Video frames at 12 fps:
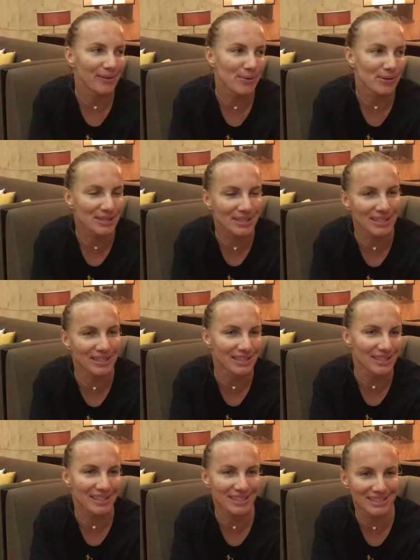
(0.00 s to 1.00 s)
we were sitting in the
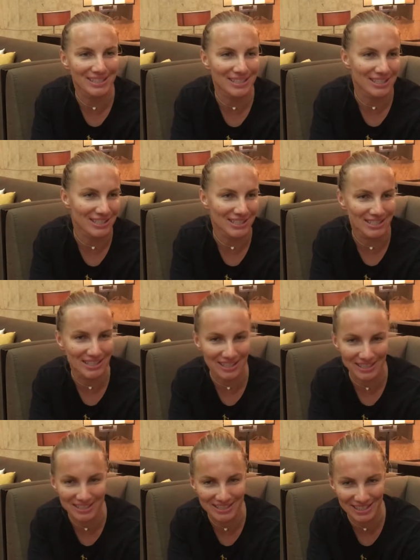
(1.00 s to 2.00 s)
kitchen, and she said,
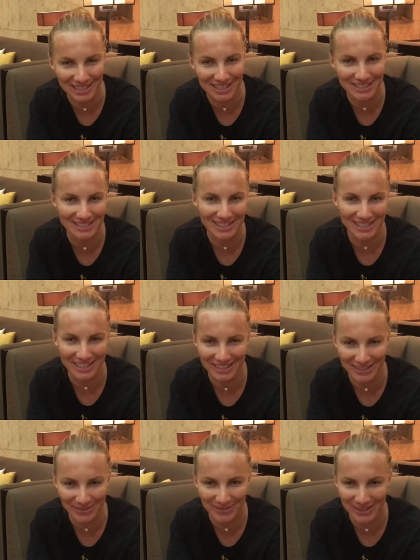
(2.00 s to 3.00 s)
"It's crazy. I
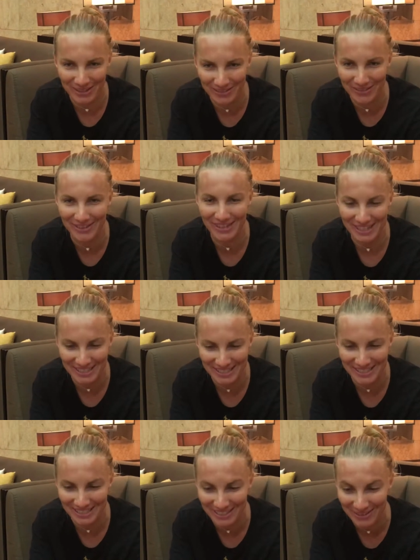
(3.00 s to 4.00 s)
cannot believe you like
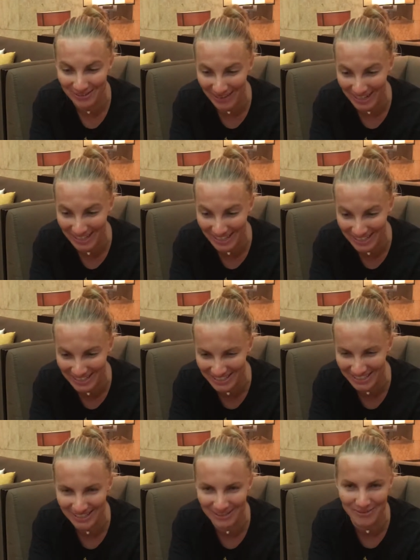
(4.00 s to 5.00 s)
sitting at my
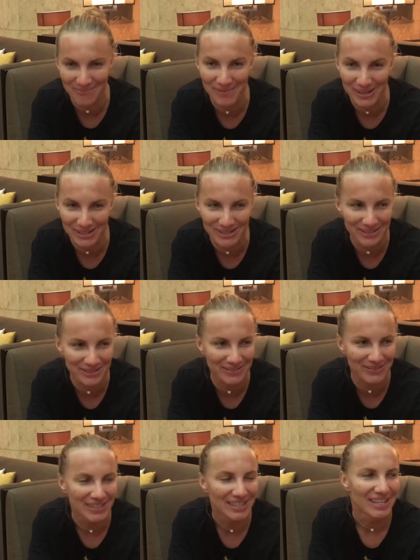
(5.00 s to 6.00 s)
kitchen in Belgium."
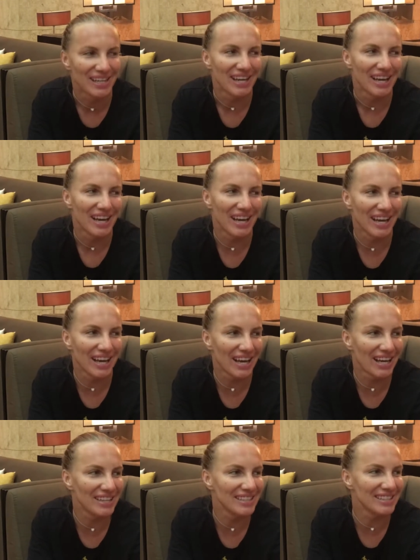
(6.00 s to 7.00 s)

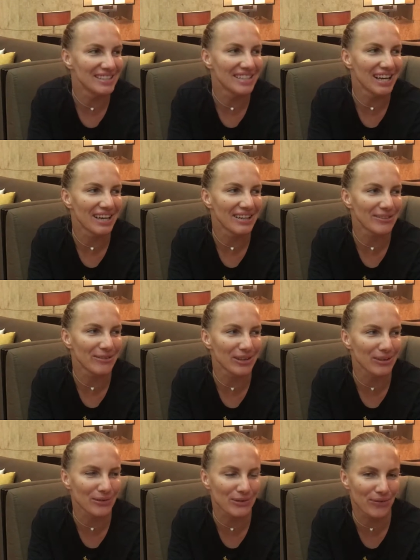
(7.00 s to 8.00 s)
And yeah,
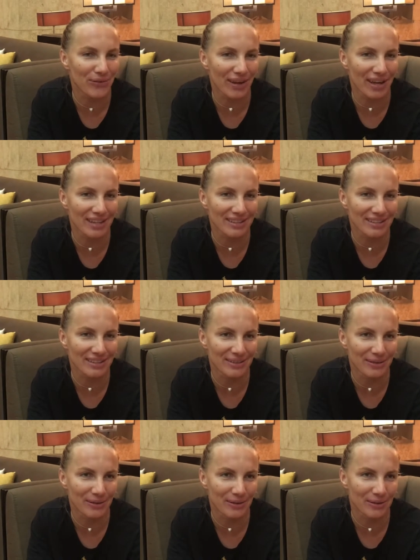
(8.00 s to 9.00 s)
it was
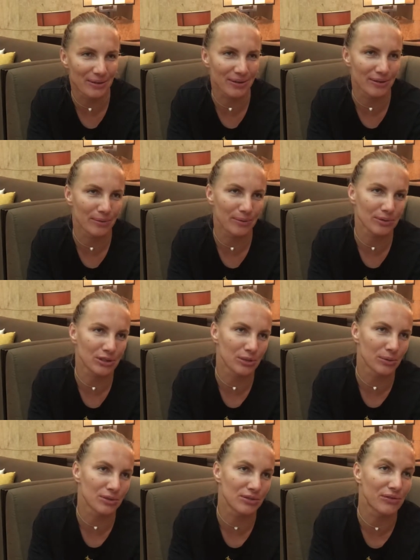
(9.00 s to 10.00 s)
fun. She
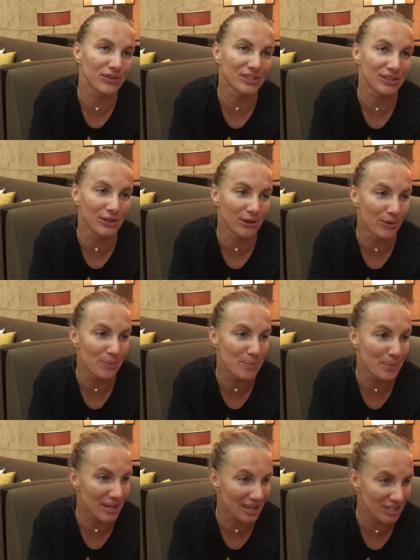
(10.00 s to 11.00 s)
was feeding her
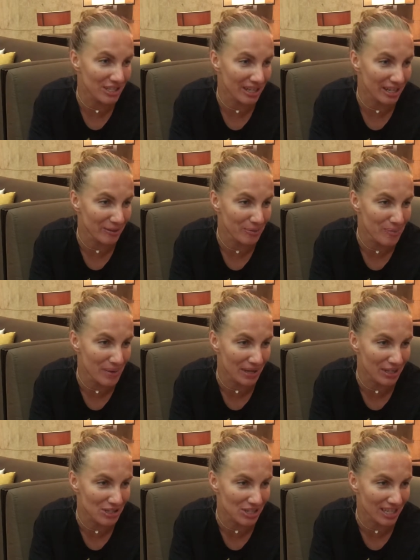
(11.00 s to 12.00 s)
pig. She had
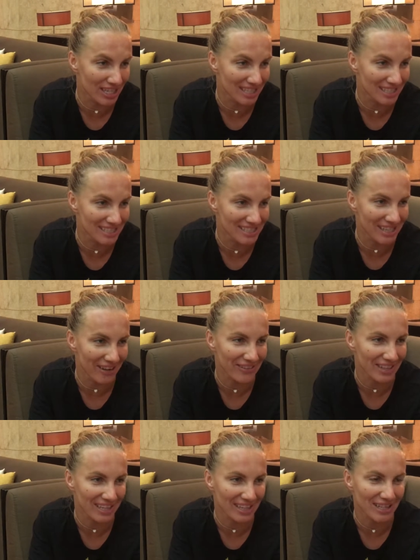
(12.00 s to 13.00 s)
pigs, chicken and stuff
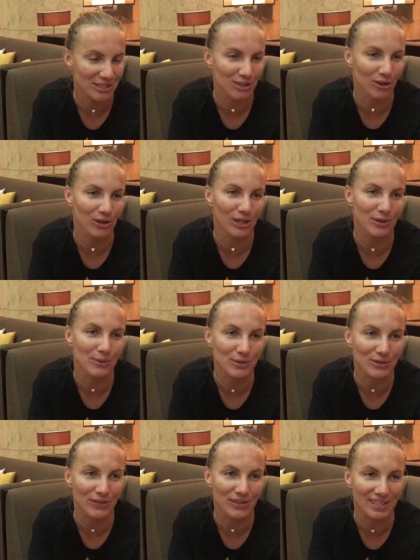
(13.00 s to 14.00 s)
like that. So Kim
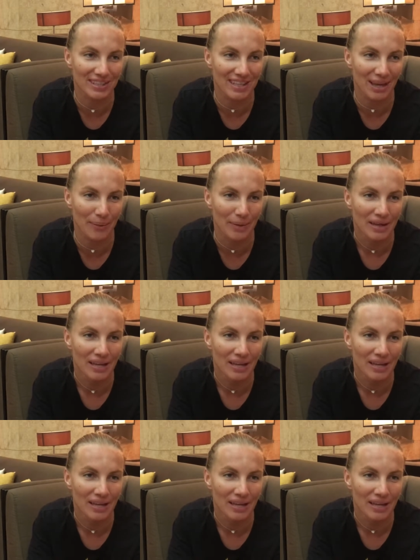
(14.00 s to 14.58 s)
was feeding them.